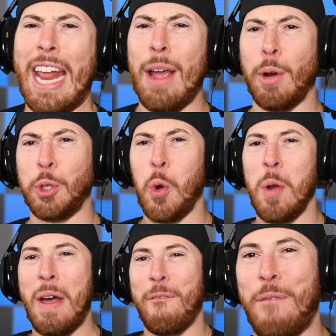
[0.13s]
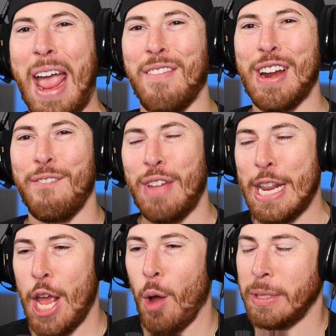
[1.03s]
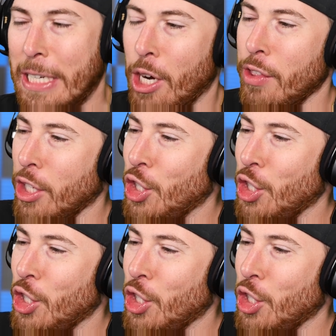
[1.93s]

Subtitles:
we're doing one of my favorite videos here on the